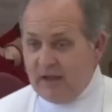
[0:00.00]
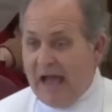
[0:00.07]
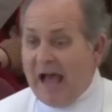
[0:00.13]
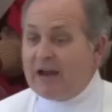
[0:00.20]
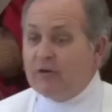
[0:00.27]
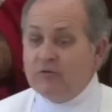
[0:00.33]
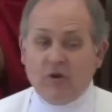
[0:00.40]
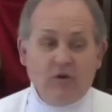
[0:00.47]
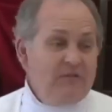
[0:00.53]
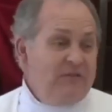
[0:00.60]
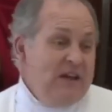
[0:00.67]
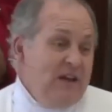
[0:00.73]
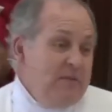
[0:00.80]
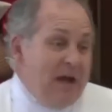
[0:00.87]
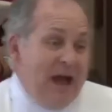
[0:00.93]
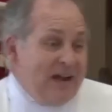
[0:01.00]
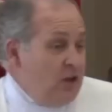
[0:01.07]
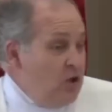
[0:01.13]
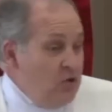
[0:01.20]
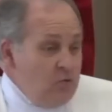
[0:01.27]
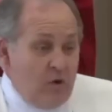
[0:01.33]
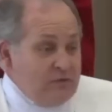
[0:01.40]
I don't know of anybody
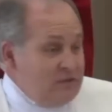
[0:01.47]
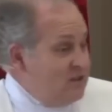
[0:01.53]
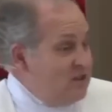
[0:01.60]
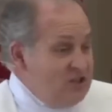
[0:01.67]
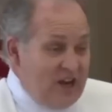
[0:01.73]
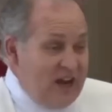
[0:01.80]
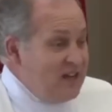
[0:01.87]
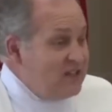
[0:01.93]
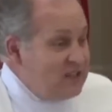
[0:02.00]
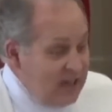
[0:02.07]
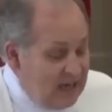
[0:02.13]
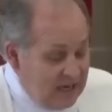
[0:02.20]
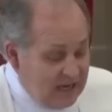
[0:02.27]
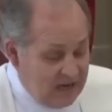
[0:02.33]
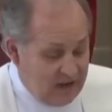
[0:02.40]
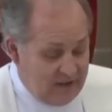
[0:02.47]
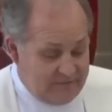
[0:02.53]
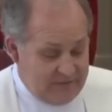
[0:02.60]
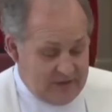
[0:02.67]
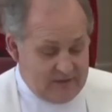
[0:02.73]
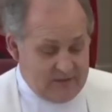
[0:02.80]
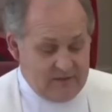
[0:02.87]
who wants to change any
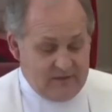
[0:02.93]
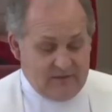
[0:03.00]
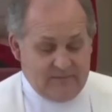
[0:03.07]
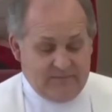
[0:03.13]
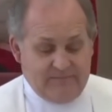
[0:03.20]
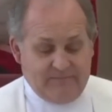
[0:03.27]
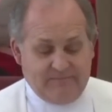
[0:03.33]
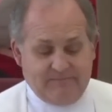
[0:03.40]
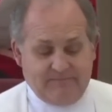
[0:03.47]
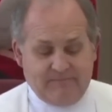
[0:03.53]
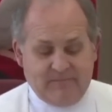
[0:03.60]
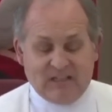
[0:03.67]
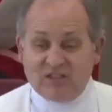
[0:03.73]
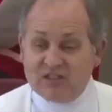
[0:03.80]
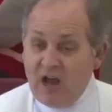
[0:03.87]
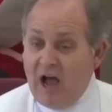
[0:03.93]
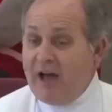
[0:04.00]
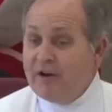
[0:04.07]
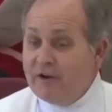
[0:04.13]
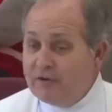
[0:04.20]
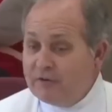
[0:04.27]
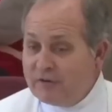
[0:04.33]
of it. It's
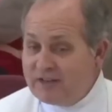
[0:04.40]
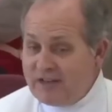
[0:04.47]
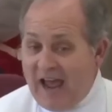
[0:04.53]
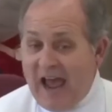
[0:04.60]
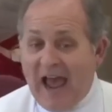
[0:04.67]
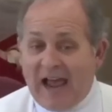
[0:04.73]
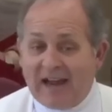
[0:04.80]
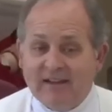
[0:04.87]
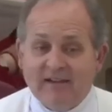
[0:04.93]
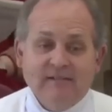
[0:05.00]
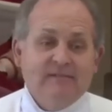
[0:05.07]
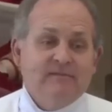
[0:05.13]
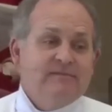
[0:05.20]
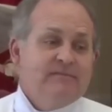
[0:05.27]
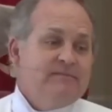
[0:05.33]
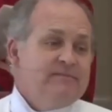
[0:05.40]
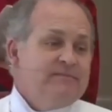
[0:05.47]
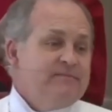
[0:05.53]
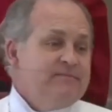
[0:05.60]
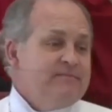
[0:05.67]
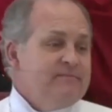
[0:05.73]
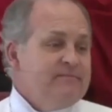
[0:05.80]
not under attack.
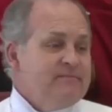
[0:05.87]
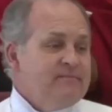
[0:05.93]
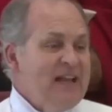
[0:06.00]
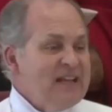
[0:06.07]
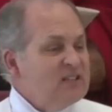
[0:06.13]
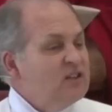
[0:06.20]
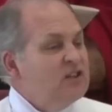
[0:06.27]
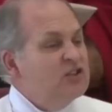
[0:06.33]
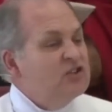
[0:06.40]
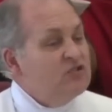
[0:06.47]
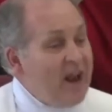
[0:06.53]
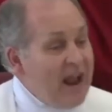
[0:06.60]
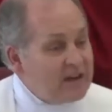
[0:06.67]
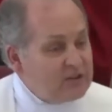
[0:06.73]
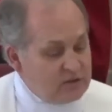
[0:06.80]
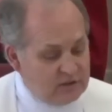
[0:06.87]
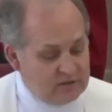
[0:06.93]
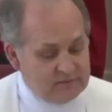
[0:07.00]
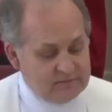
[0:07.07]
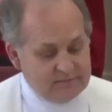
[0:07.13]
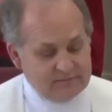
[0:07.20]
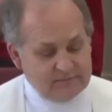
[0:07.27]
That's a
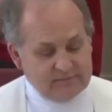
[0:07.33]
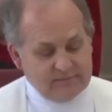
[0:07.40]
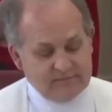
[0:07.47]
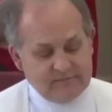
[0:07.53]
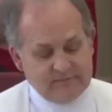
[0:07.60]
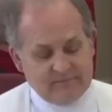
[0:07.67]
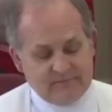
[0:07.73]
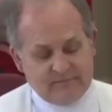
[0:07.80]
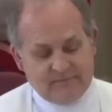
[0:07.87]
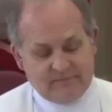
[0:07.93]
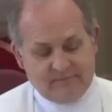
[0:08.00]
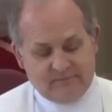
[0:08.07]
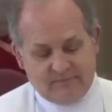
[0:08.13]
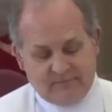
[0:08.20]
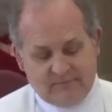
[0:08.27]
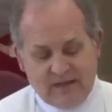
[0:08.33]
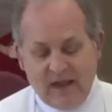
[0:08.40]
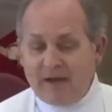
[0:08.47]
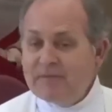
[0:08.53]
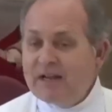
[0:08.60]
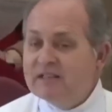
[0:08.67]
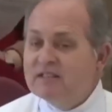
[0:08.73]
distraction. Now,
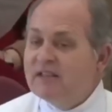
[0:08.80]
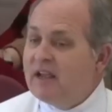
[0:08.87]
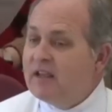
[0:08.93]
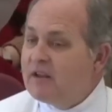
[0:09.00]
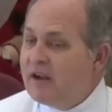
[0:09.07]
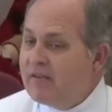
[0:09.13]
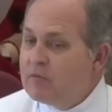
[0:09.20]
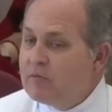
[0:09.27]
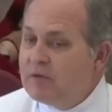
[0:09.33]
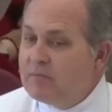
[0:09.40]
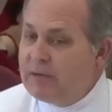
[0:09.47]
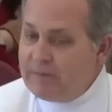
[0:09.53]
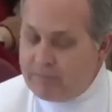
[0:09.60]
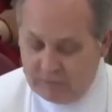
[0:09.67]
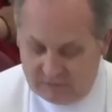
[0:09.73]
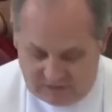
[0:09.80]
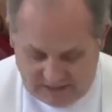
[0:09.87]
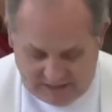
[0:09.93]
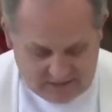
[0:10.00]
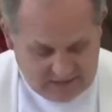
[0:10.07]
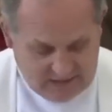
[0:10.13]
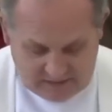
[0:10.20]
I'm not saying there haven't been people who
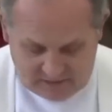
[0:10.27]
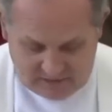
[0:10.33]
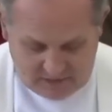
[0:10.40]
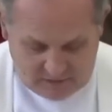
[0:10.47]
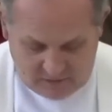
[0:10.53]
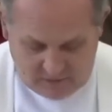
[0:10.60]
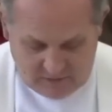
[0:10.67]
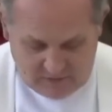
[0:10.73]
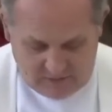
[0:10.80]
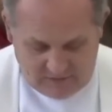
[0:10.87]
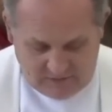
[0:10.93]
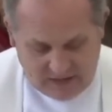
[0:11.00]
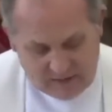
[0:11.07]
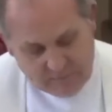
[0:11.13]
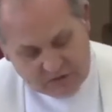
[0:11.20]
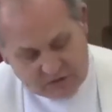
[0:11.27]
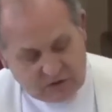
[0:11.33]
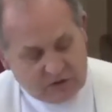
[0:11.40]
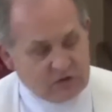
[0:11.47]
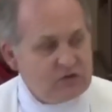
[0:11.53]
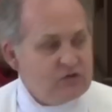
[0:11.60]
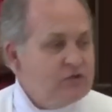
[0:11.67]
said things that are get
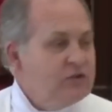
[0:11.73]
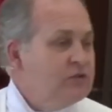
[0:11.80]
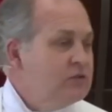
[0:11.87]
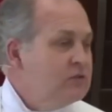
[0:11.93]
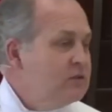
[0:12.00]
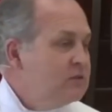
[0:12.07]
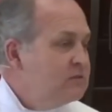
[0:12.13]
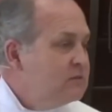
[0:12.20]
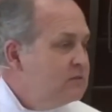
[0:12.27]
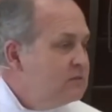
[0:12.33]
misconstrued